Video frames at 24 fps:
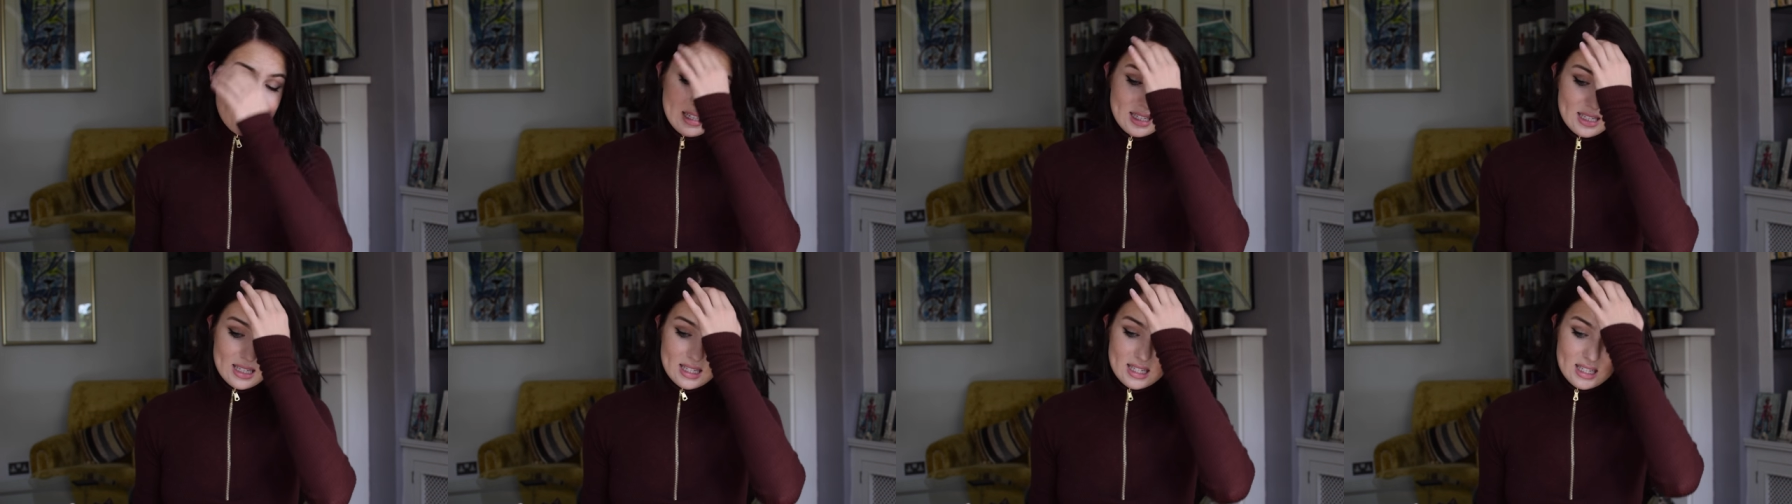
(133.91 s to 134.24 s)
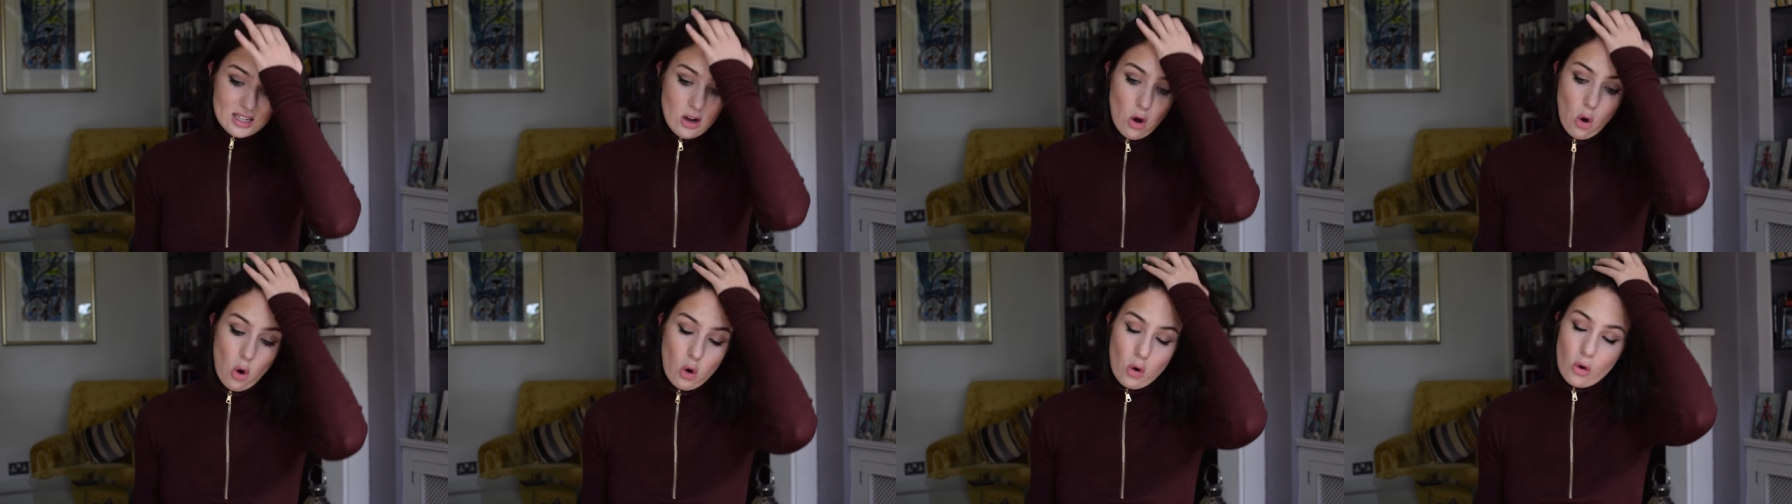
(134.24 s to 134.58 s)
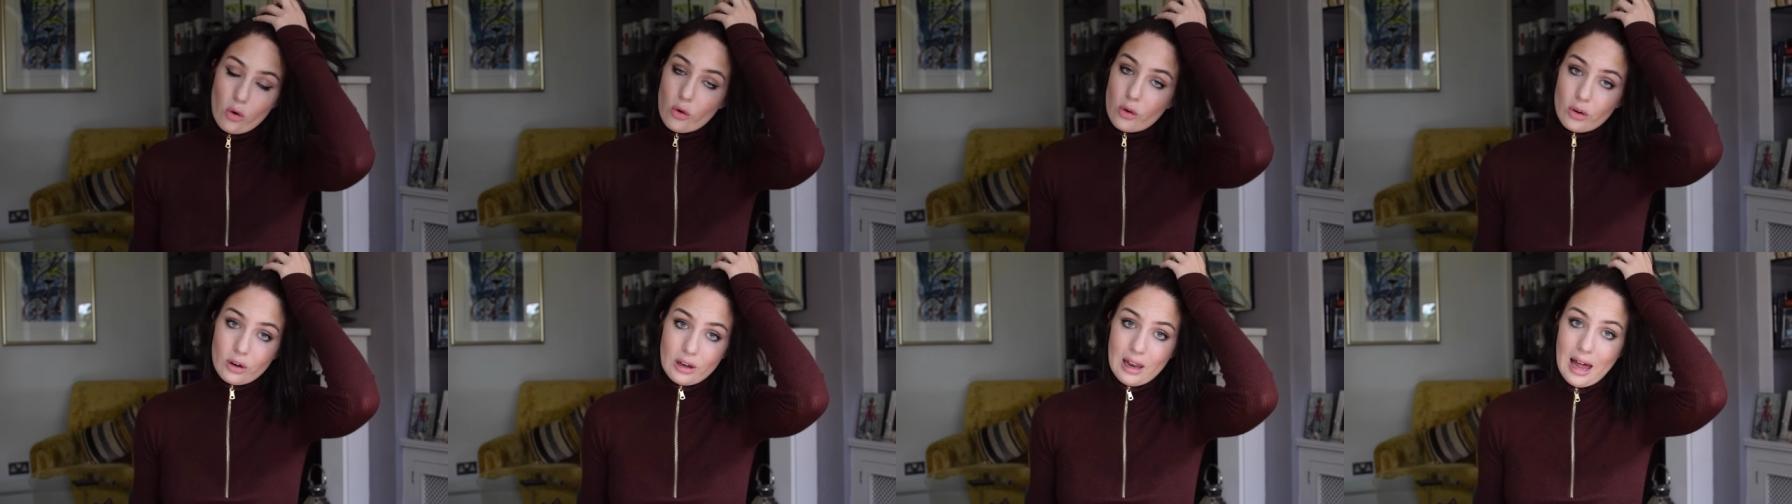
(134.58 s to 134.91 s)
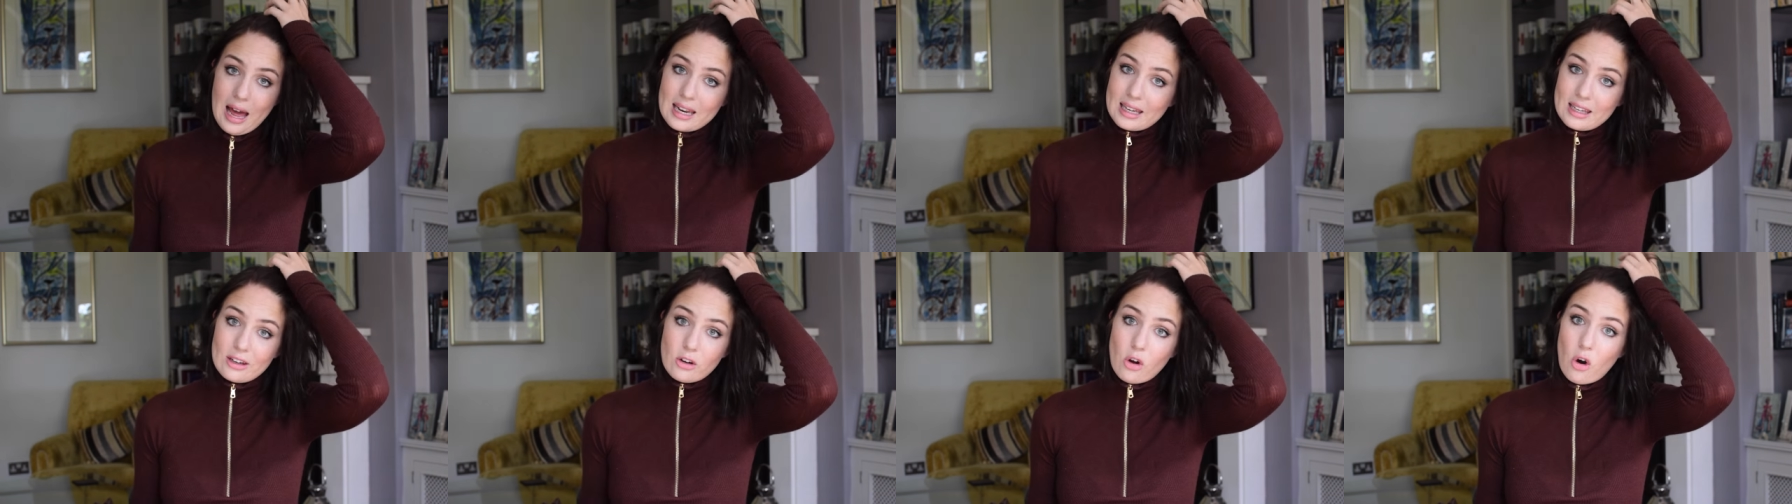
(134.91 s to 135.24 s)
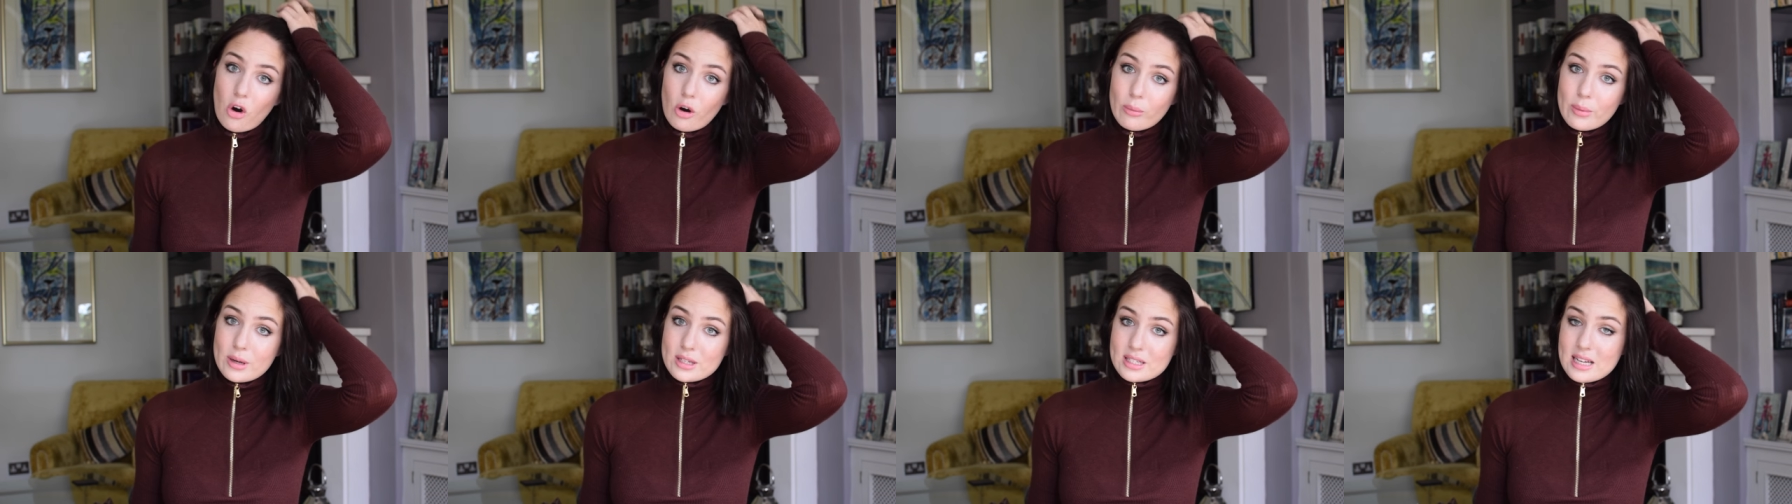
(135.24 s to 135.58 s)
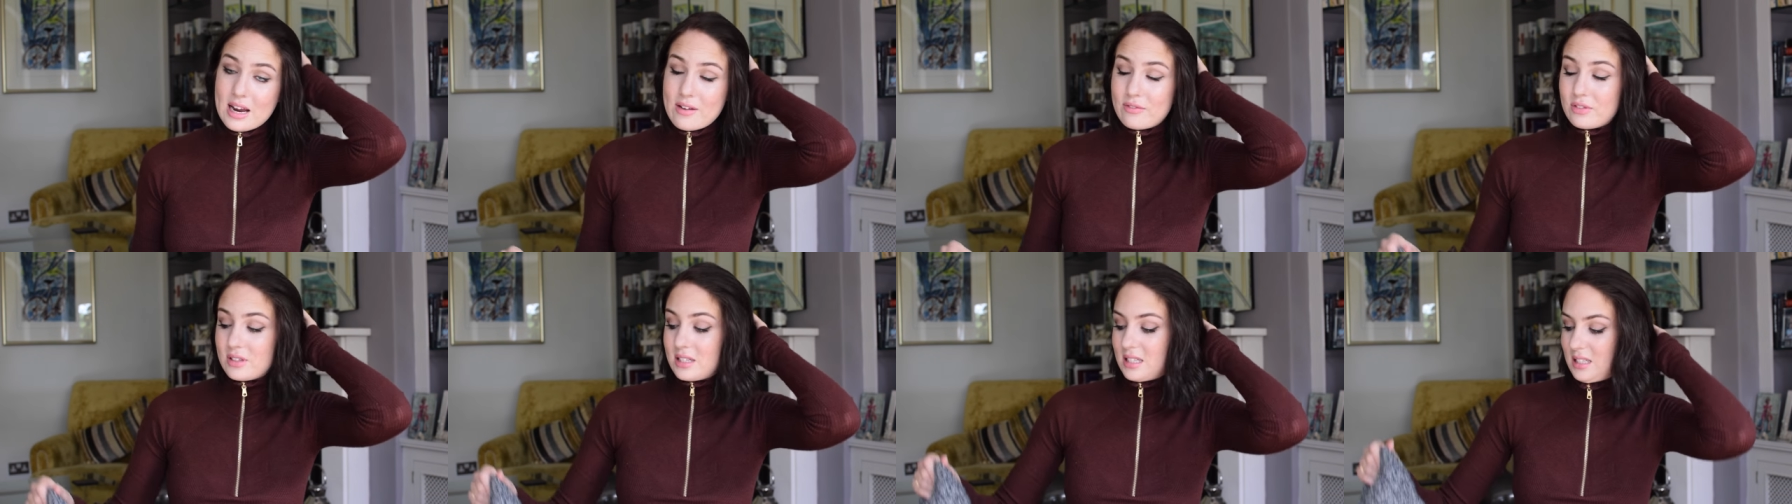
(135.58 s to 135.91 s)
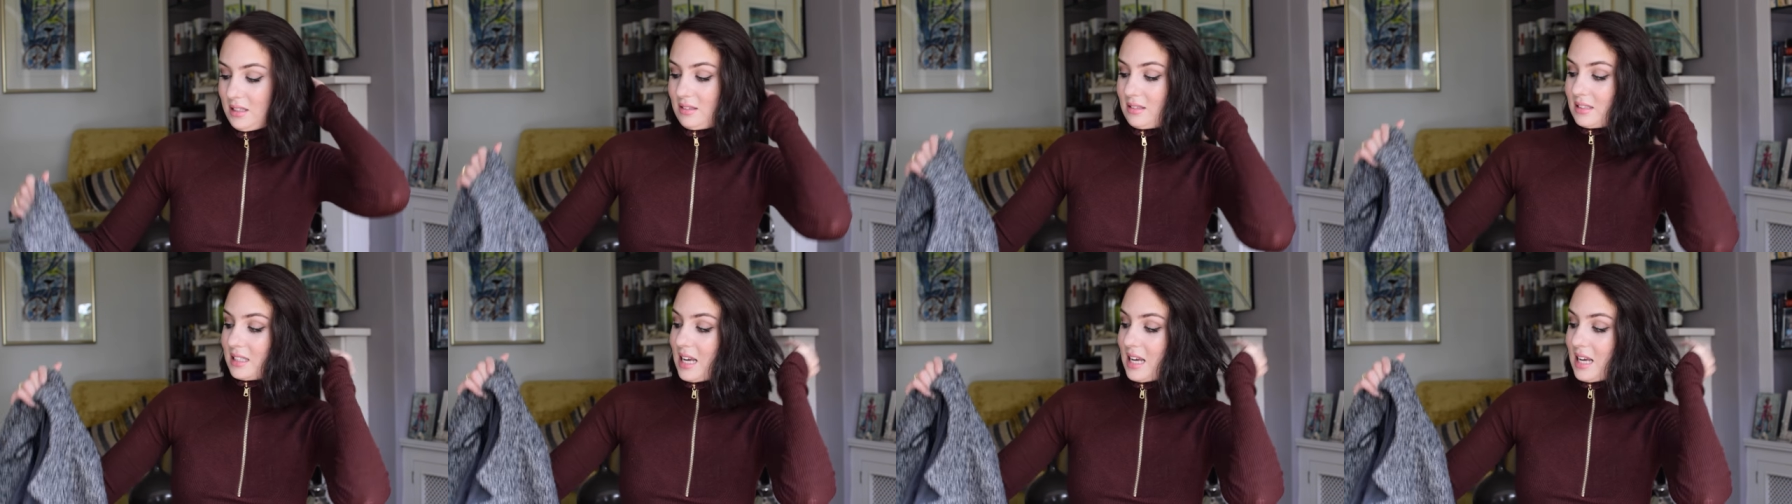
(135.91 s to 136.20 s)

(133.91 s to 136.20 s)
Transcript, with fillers: this like almost every single